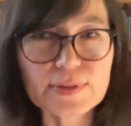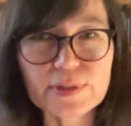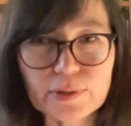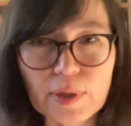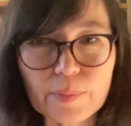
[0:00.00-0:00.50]
a
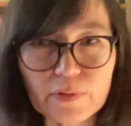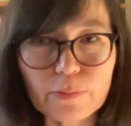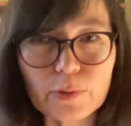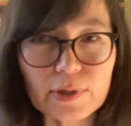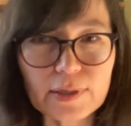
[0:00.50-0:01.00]
certain number of
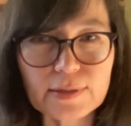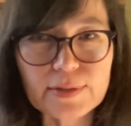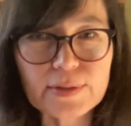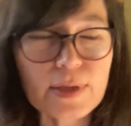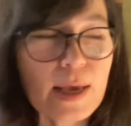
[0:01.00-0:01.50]

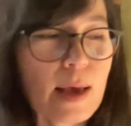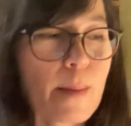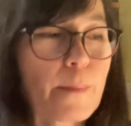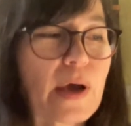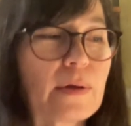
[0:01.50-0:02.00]
words,
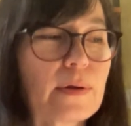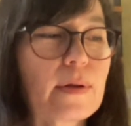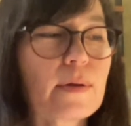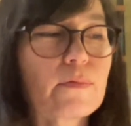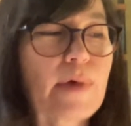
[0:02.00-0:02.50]
but
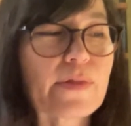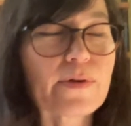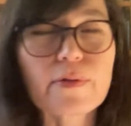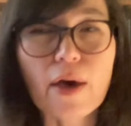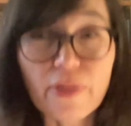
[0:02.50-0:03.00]
rather
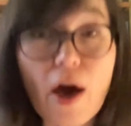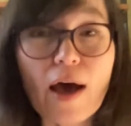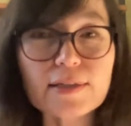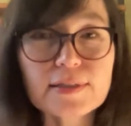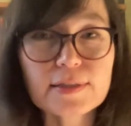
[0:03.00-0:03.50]
a thought,